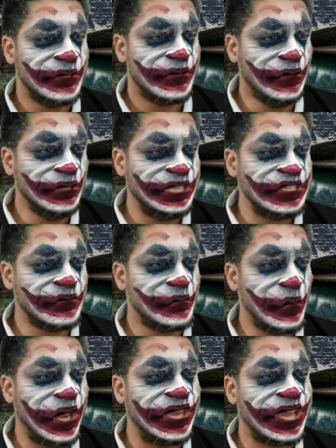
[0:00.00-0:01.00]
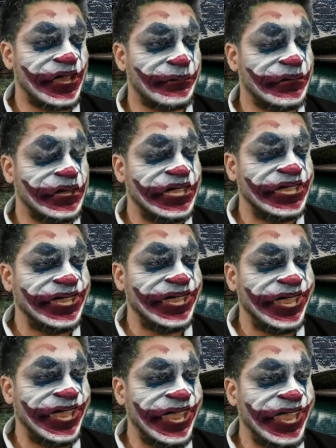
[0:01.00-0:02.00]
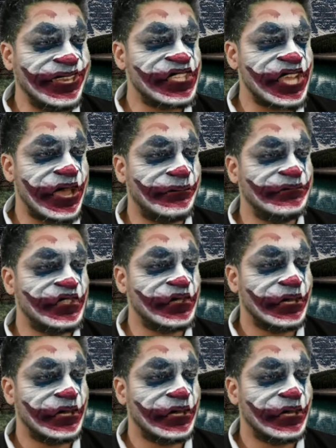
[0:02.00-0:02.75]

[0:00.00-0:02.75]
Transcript: only to wind up entombed